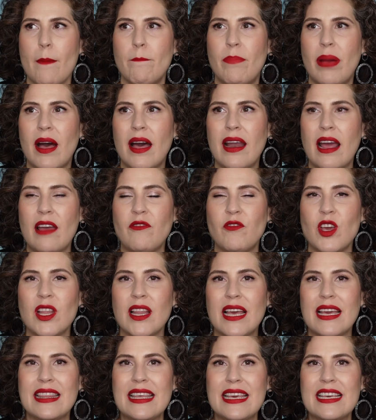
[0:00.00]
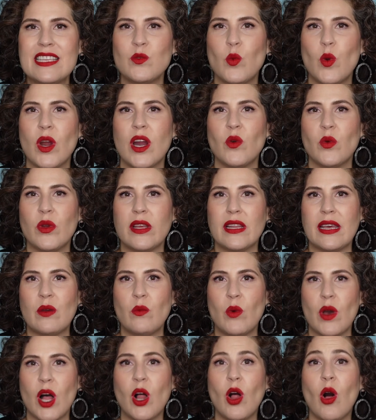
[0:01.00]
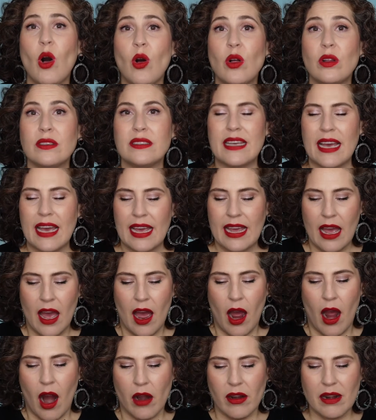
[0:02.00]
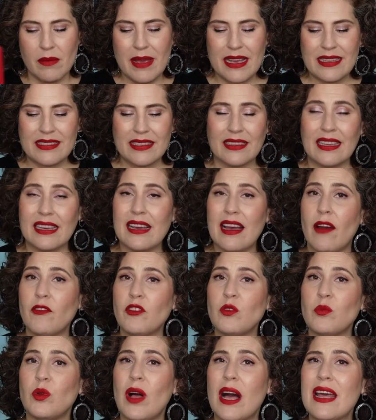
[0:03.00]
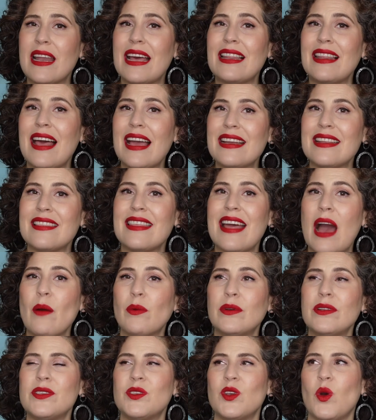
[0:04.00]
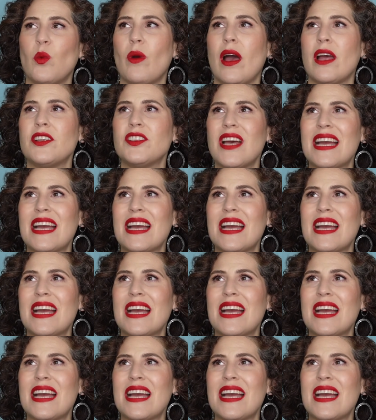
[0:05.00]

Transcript: but I feel like these wear really well all day, are amazingly comfortable, and I liked that one so much.